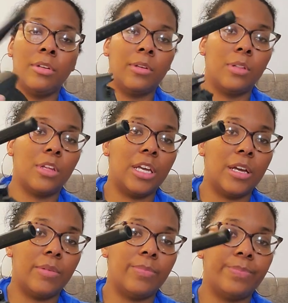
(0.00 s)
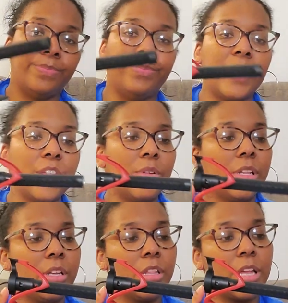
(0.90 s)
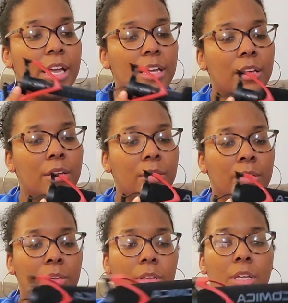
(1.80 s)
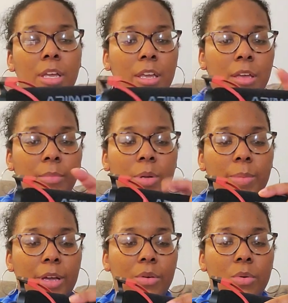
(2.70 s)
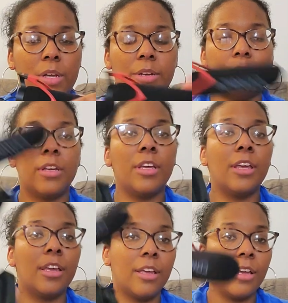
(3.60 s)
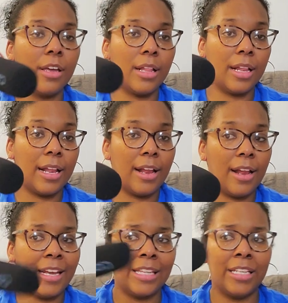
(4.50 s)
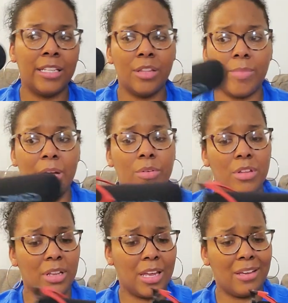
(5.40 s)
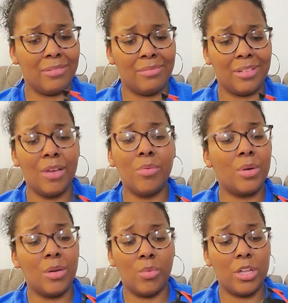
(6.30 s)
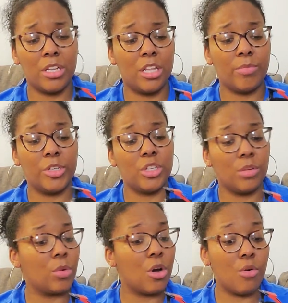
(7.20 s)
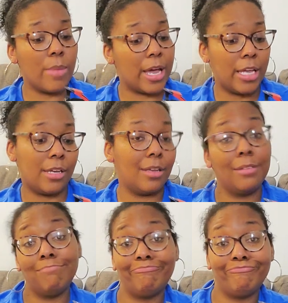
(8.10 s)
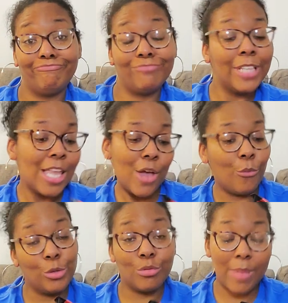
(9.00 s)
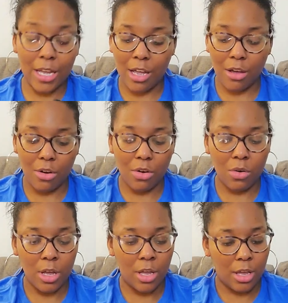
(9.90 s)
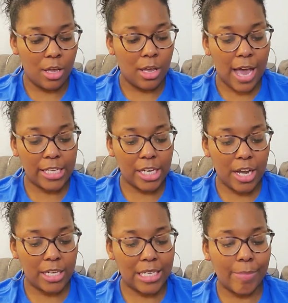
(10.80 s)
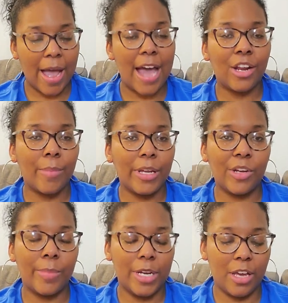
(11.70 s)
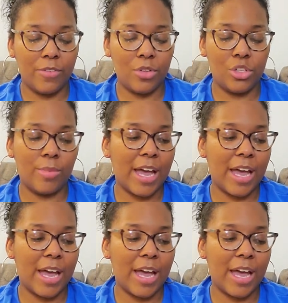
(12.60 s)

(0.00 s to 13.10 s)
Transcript: So yeah, that's what it looks like. Put that going. And I think this mic was on like, it, it wasn't as much as a Rode mic, which was my goal. I tell you all the time, I don't make no money off YouTube.